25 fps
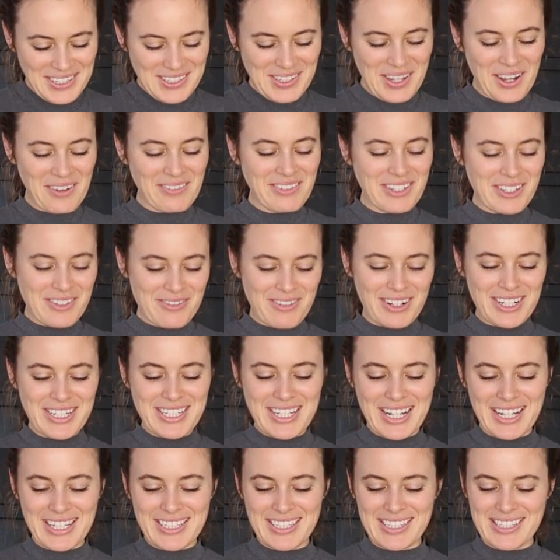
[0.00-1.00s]
So I've just run
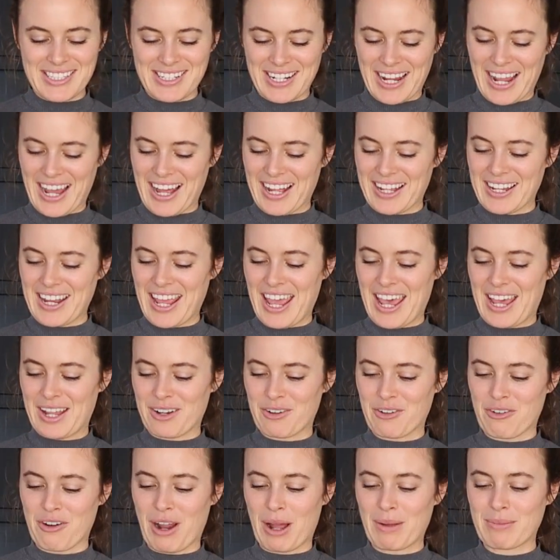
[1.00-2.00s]
down to town
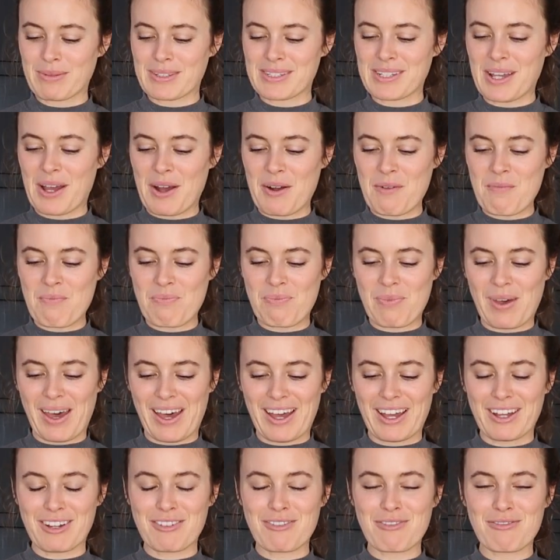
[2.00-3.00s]
and grabbed some,
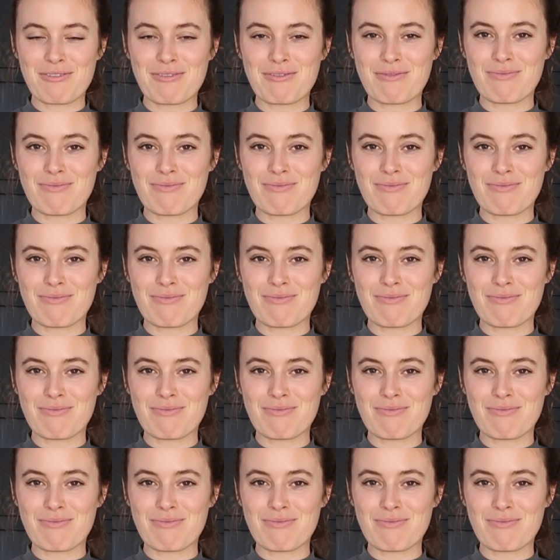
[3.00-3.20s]
but